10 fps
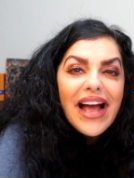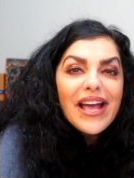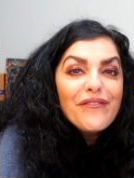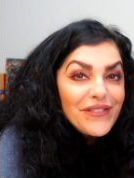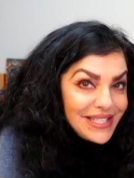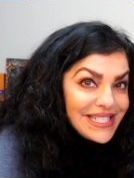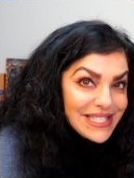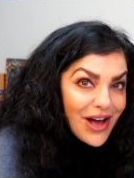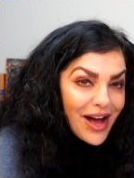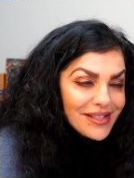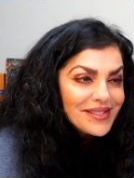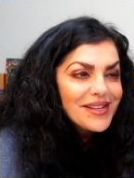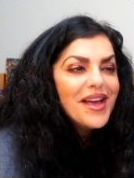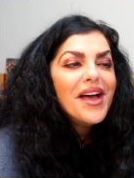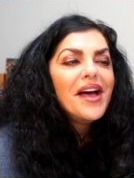I got Fendi socks.
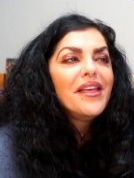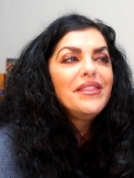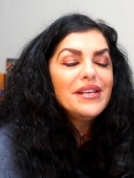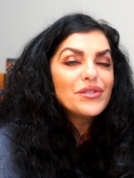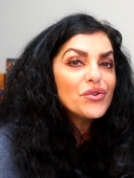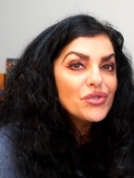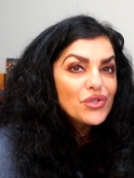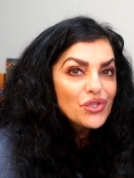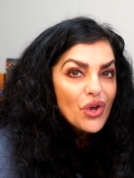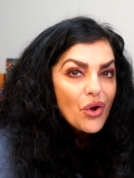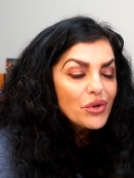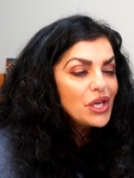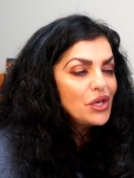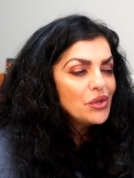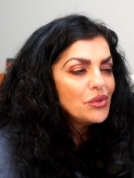These are so
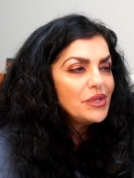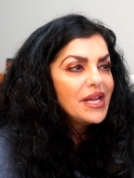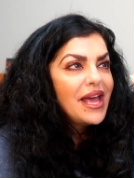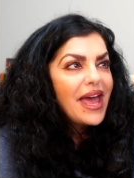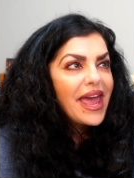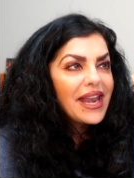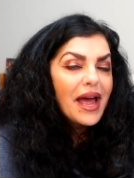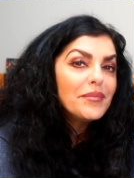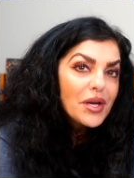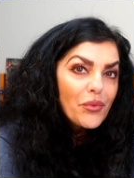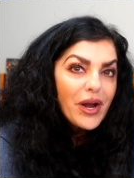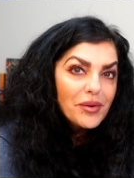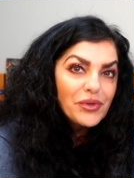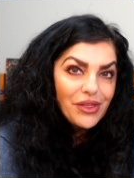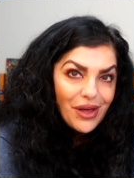cute, and I'm gonna
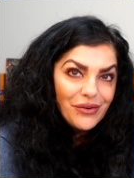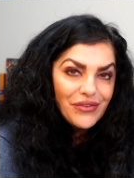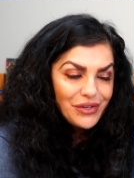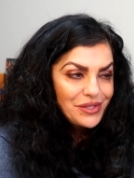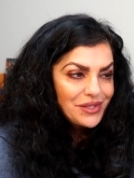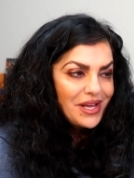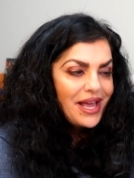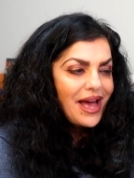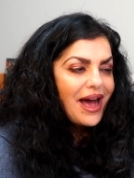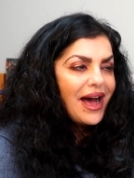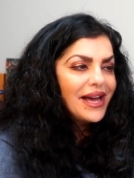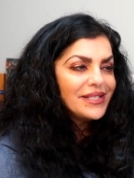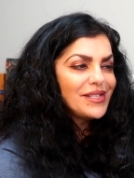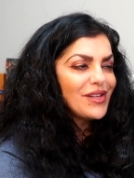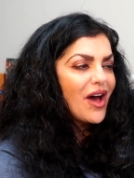wear them with loafers.
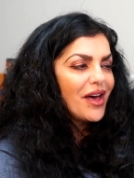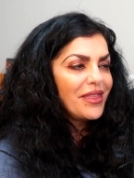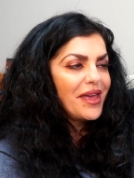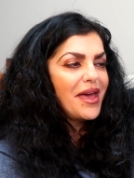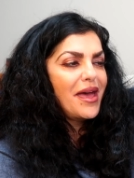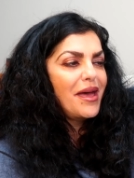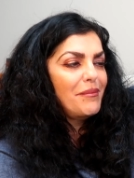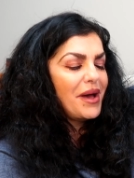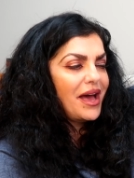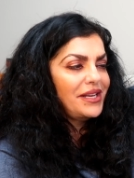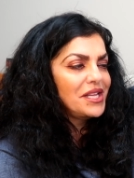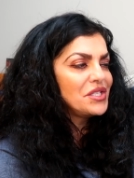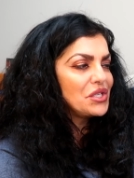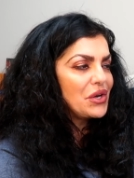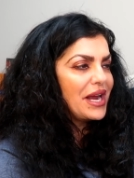I saw them on
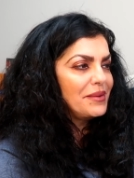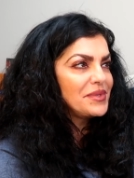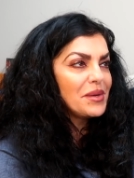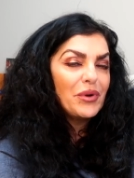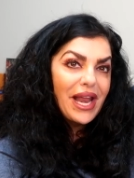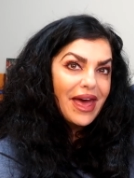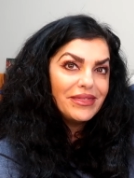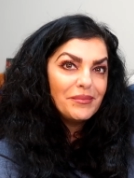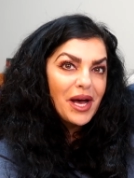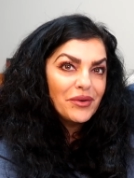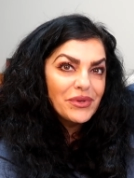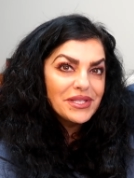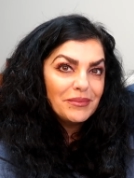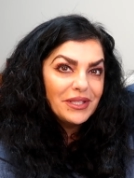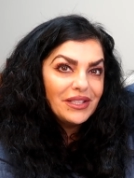Instagram. Someone had them on
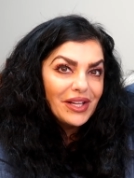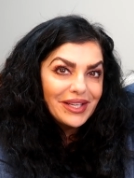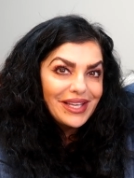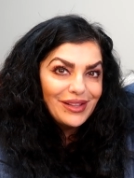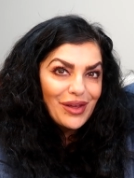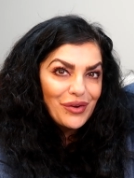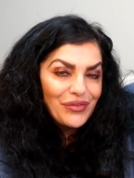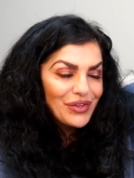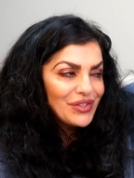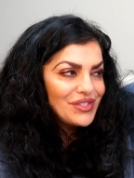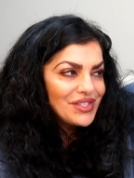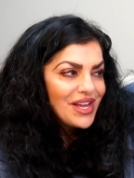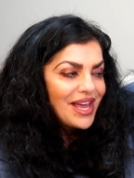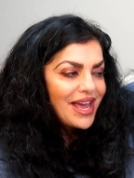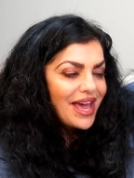with some clunky loafers
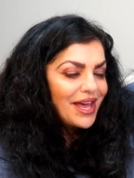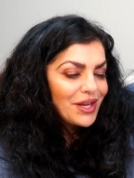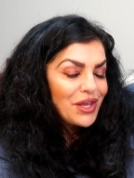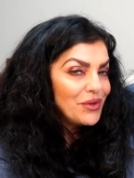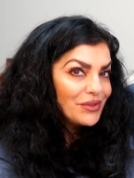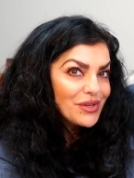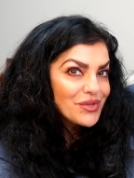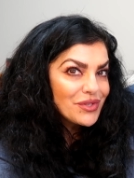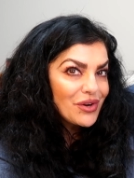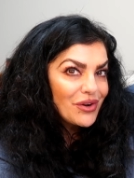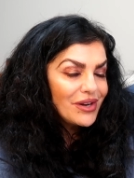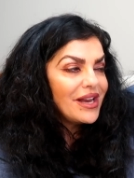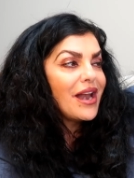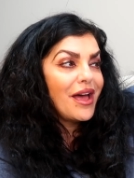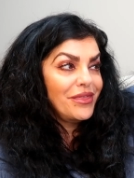and a cute little
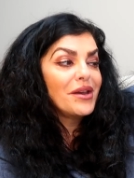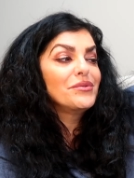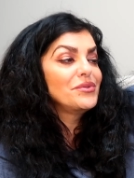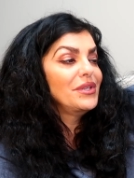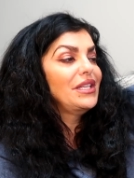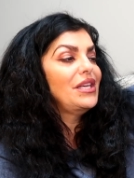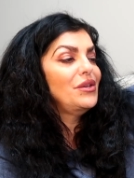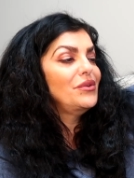skirt, and I thought it was really